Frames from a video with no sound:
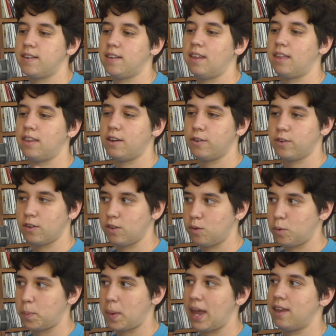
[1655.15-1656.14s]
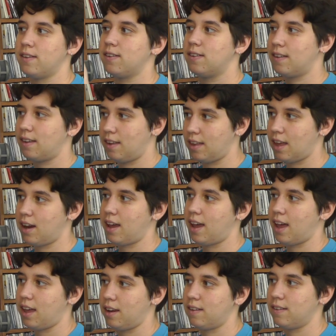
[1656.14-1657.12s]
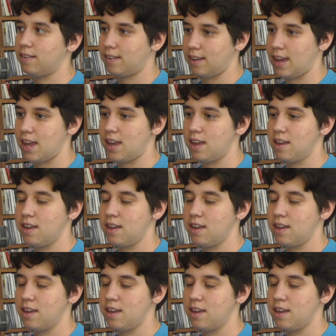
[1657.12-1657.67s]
and then there's a space, and then NC.